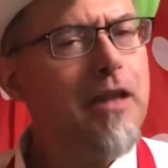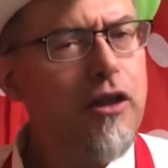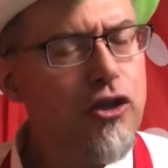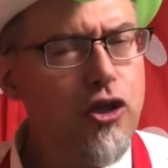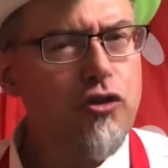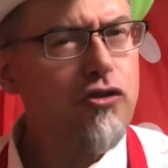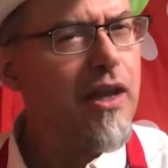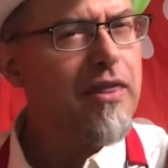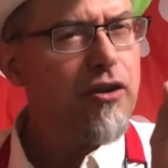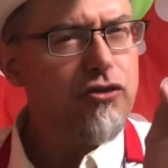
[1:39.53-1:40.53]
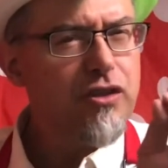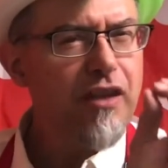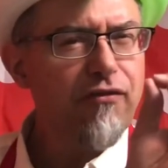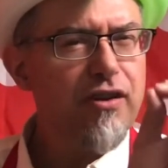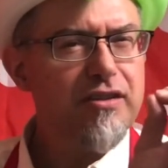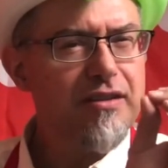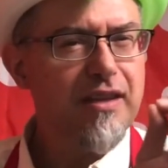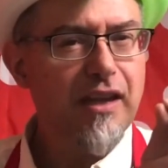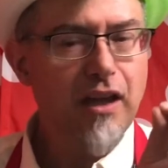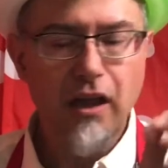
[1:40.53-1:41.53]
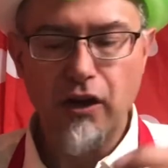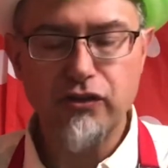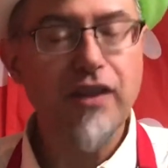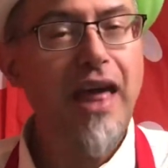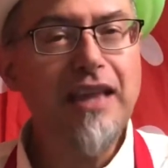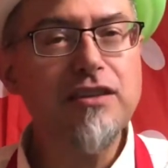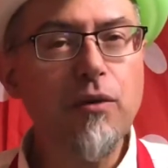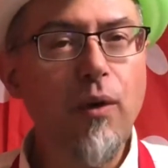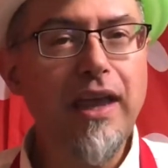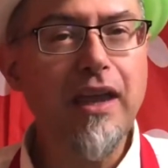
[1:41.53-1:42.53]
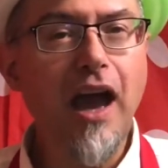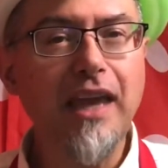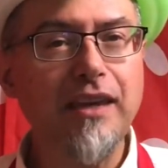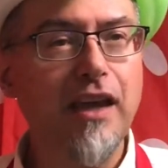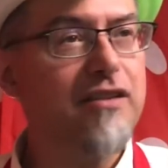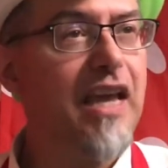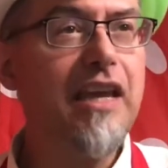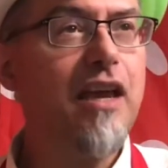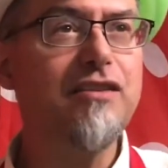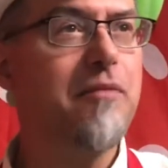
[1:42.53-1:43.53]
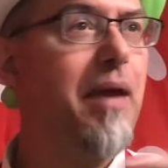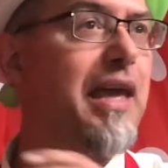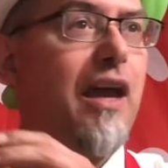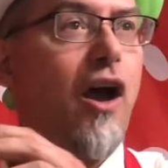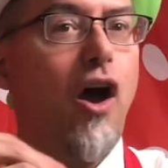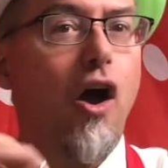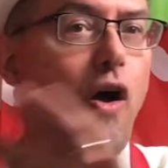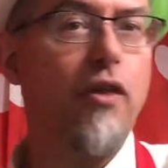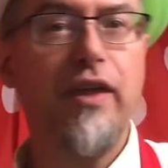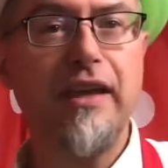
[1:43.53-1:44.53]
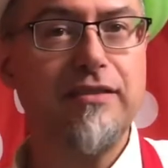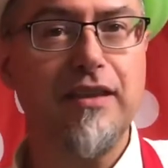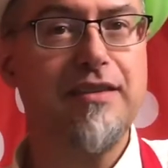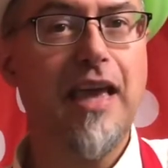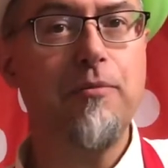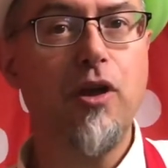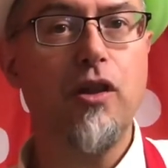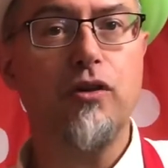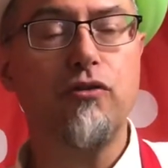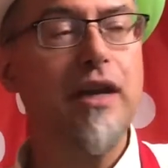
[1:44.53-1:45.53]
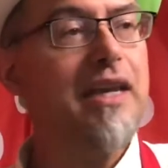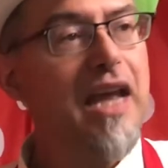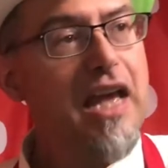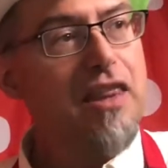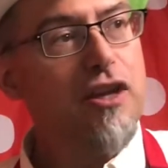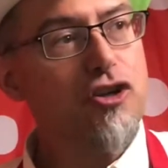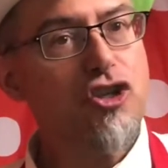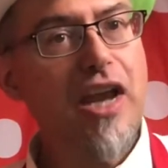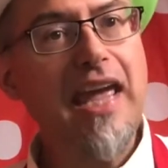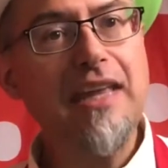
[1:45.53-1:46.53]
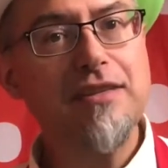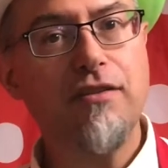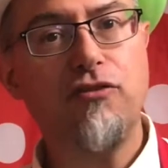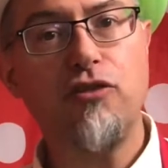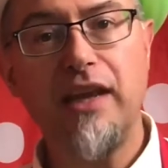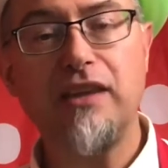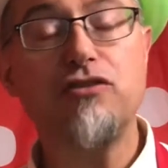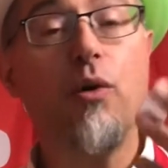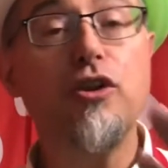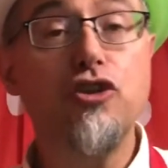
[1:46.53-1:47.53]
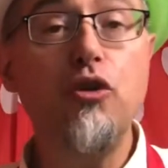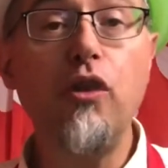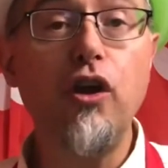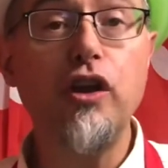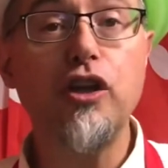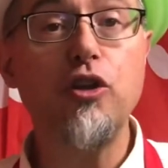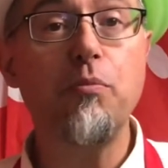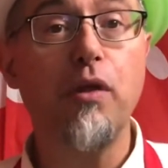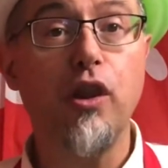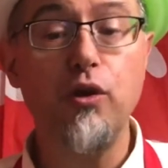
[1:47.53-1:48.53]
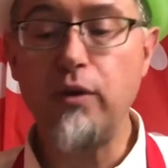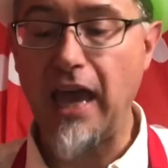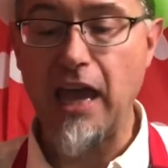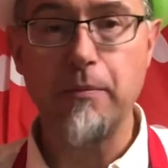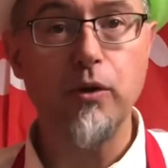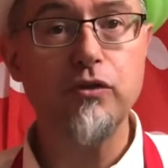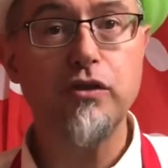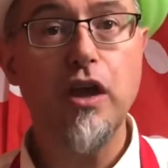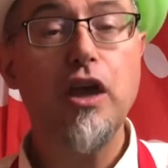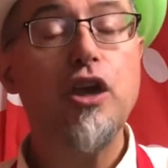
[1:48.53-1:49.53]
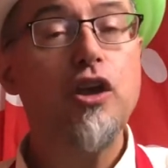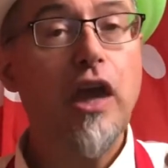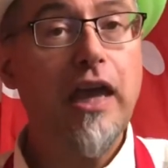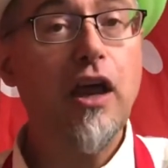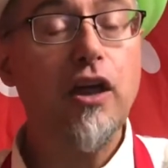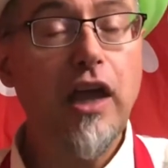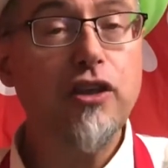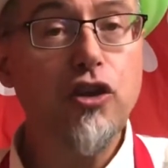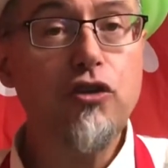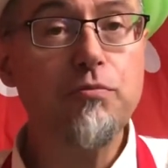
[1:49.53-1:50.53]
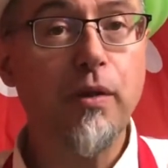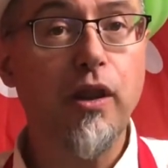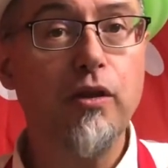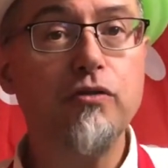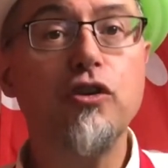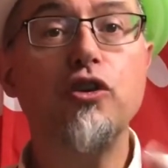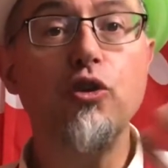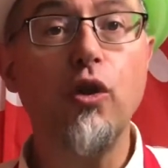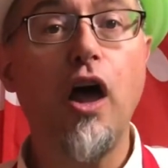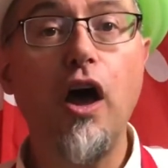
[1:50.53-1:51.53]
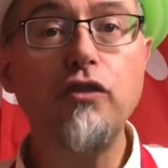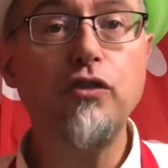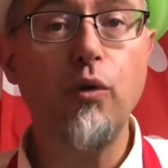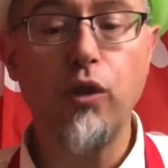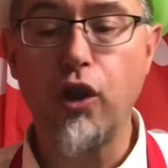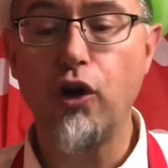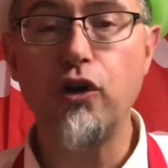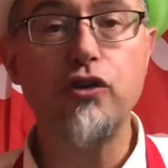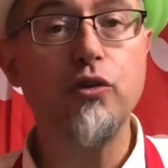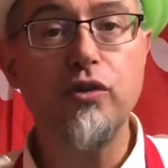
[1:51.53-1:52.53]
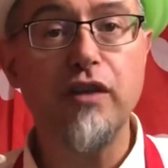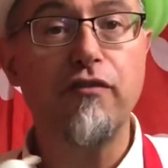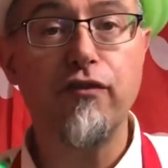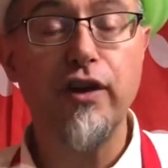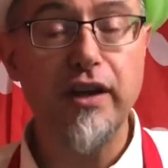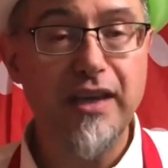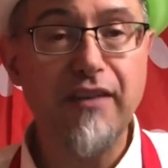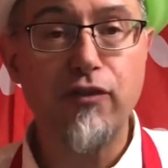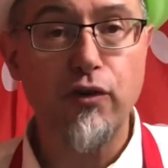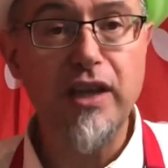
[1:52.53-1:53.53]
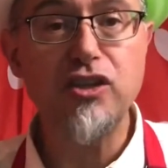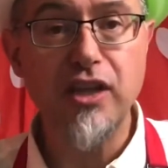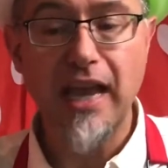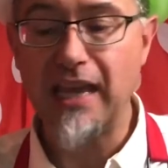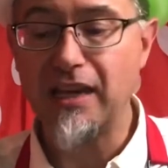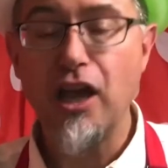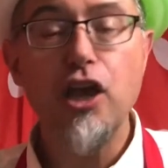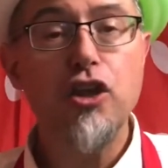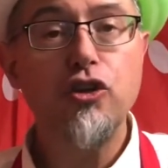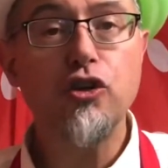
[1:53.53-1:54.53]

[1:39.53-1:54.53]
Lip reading: usually there's differences in colors, and that's the way God does. He doesn't make all things the same color green. There's shades of green. So as you learn to do balloon animals and use balloons, you'll also learn to differentiate your